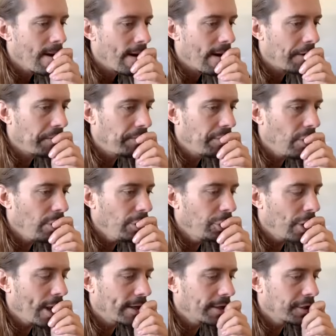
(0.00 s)
The
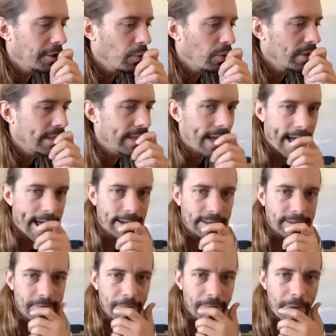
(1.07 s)
protraction was the
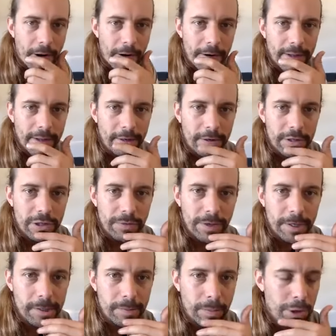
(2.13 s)
active part in our
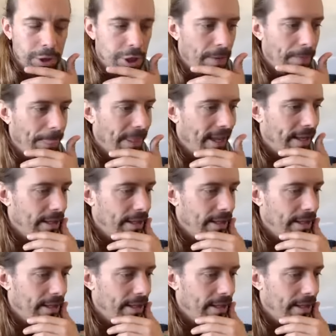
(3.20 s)
serratus push-up.